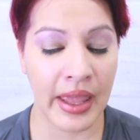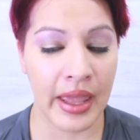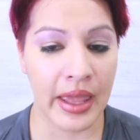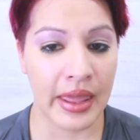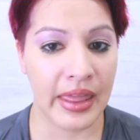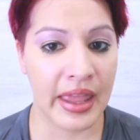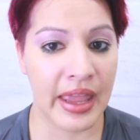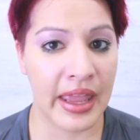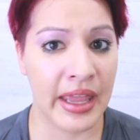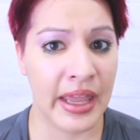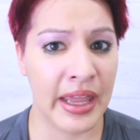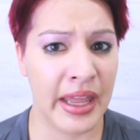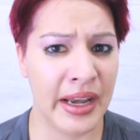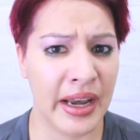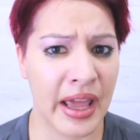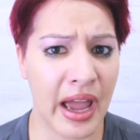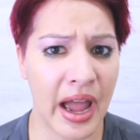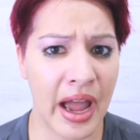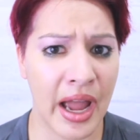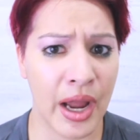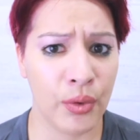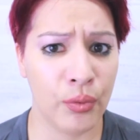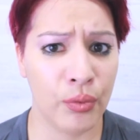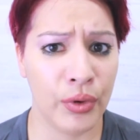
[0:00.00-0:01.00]
and
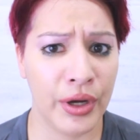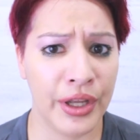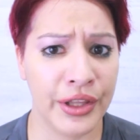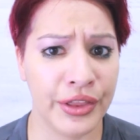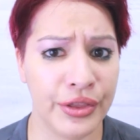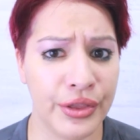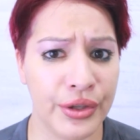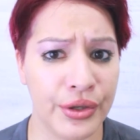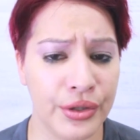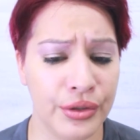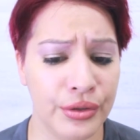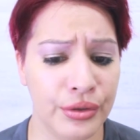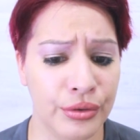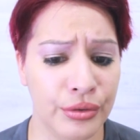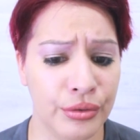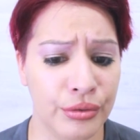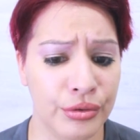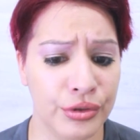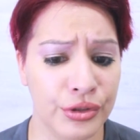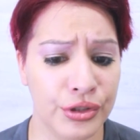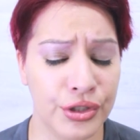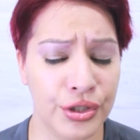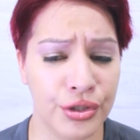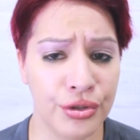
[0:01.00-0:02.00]
I went through
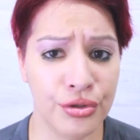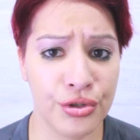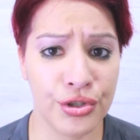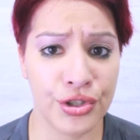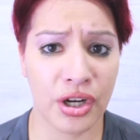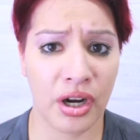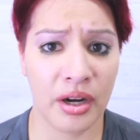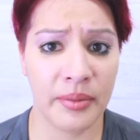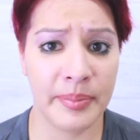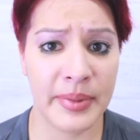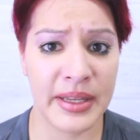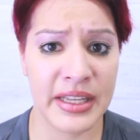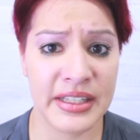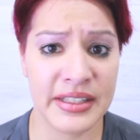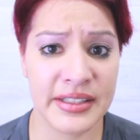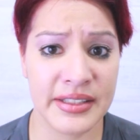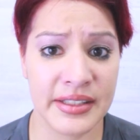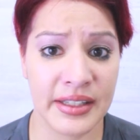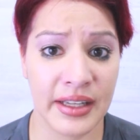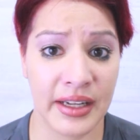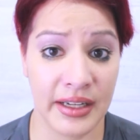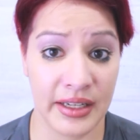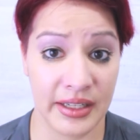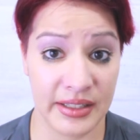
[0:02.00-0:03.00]
2 Sharpies
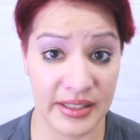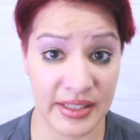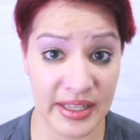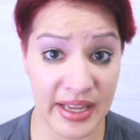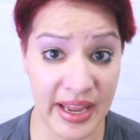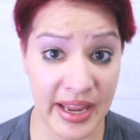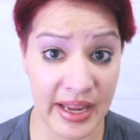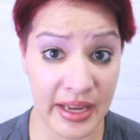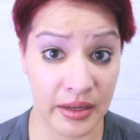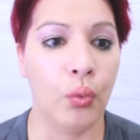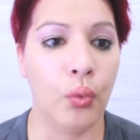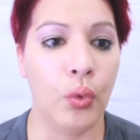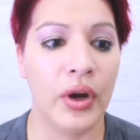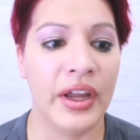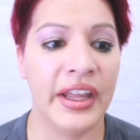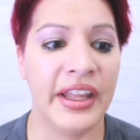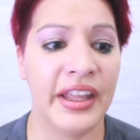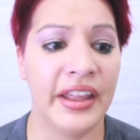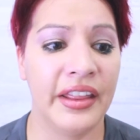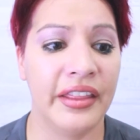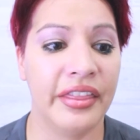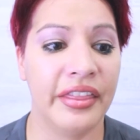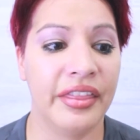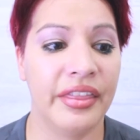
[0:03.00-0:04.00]
a day.
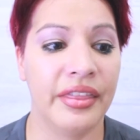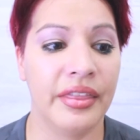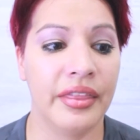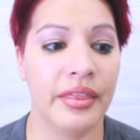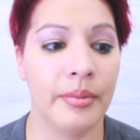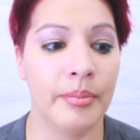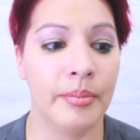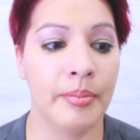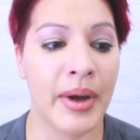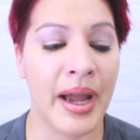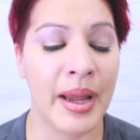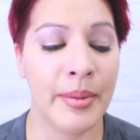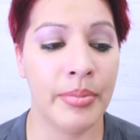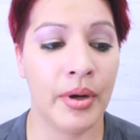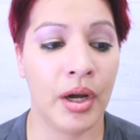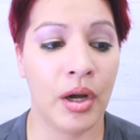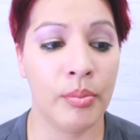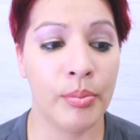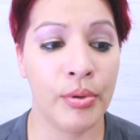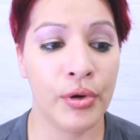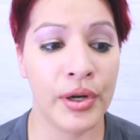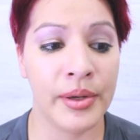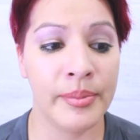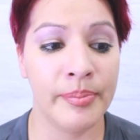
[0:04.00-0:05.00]
With my
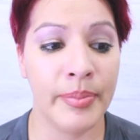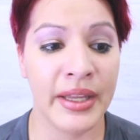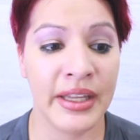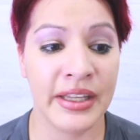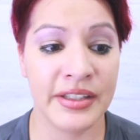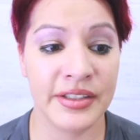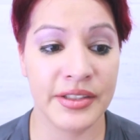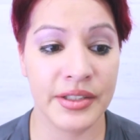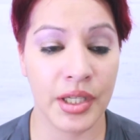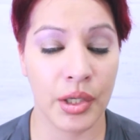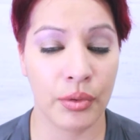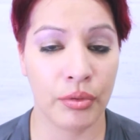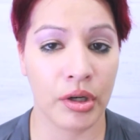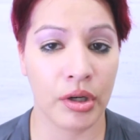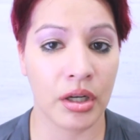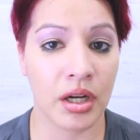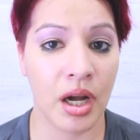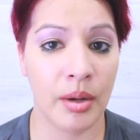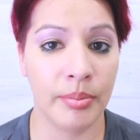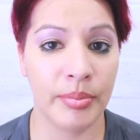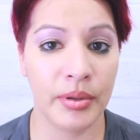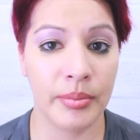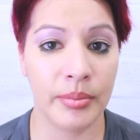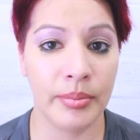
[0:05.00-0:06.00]
ballpoint pens, there were a
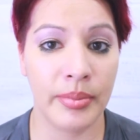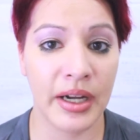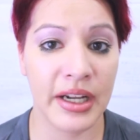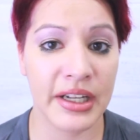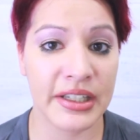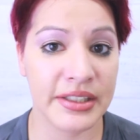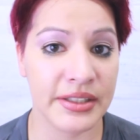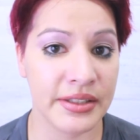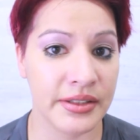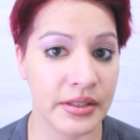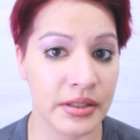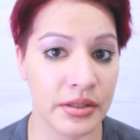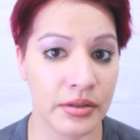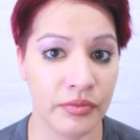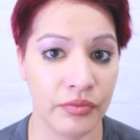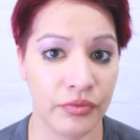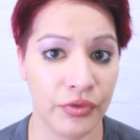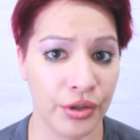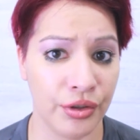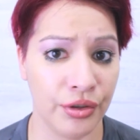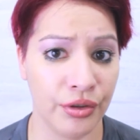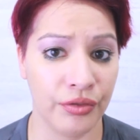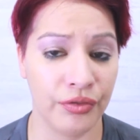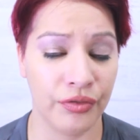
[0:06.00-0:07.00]
couple bucks
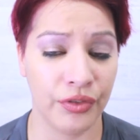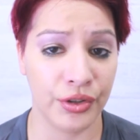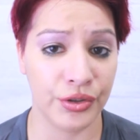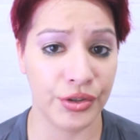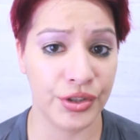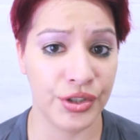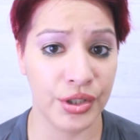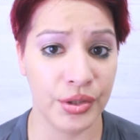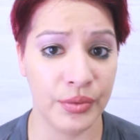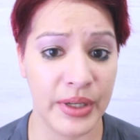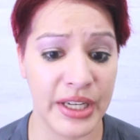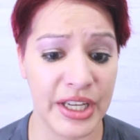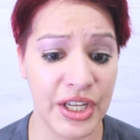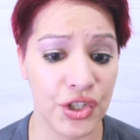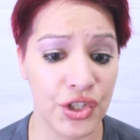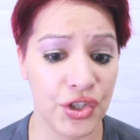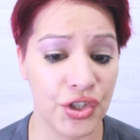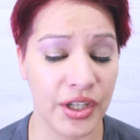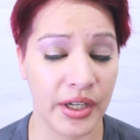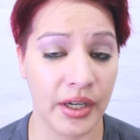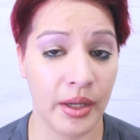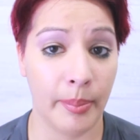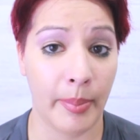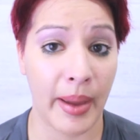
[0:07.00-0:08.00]
for 2 each
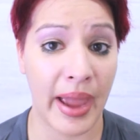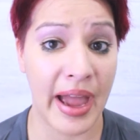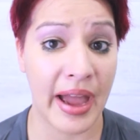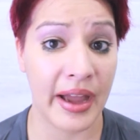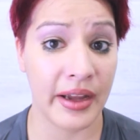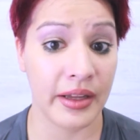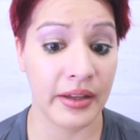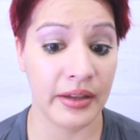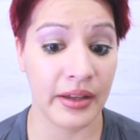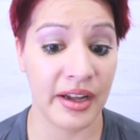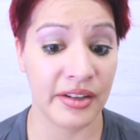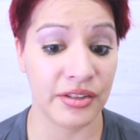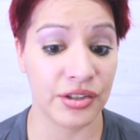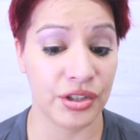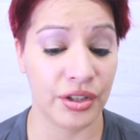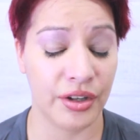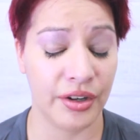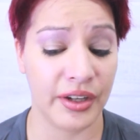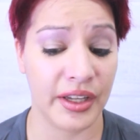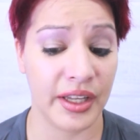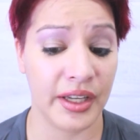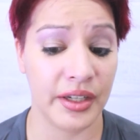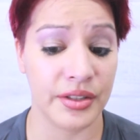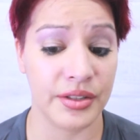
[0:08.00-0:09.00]
in a pack at
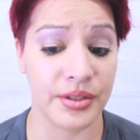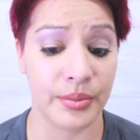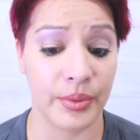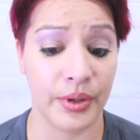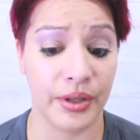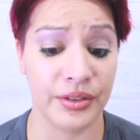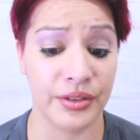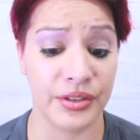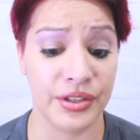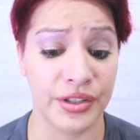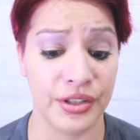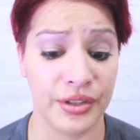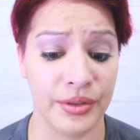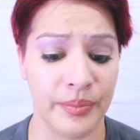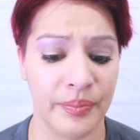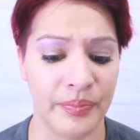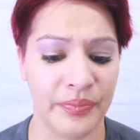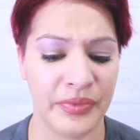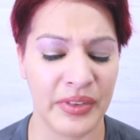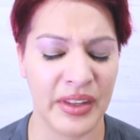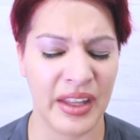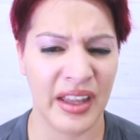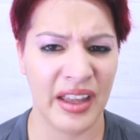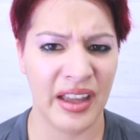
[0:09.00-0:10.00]
Target as well too.
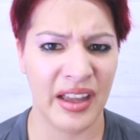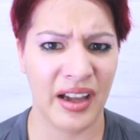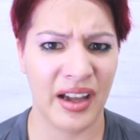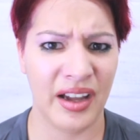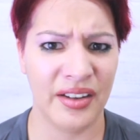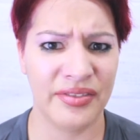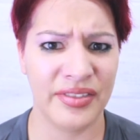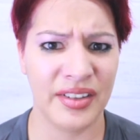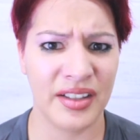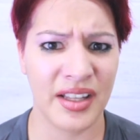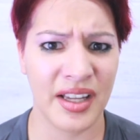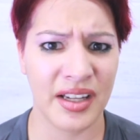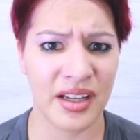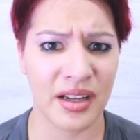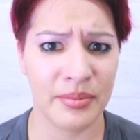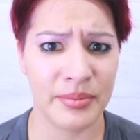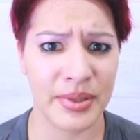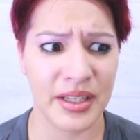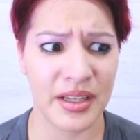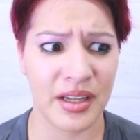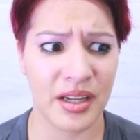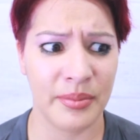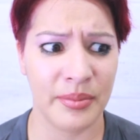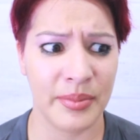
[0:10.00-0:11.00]
I feel like I'm
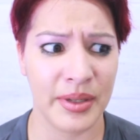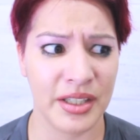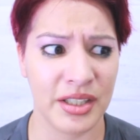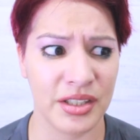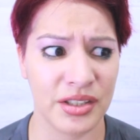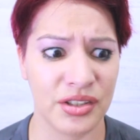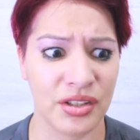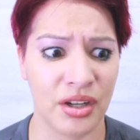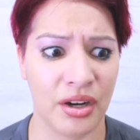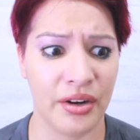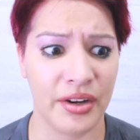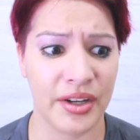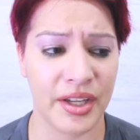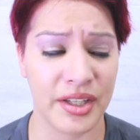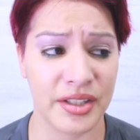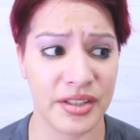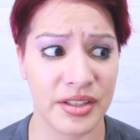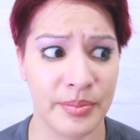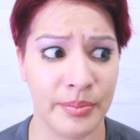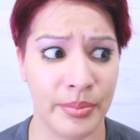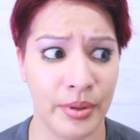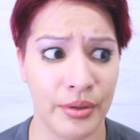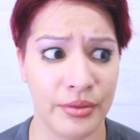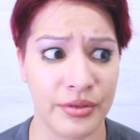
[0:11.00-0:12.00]
becoming a Target
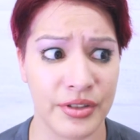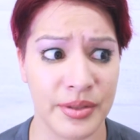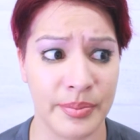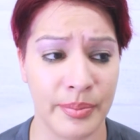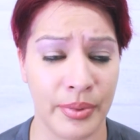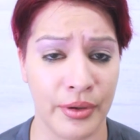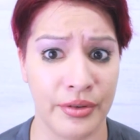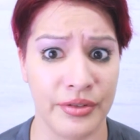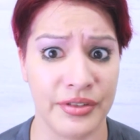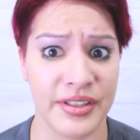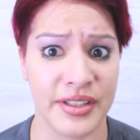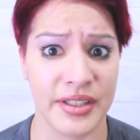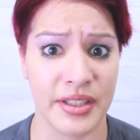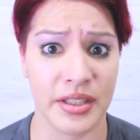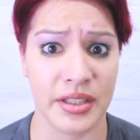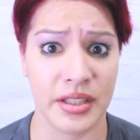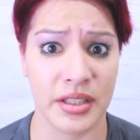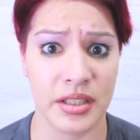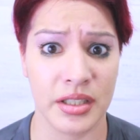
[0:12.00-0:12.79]
spokesperson,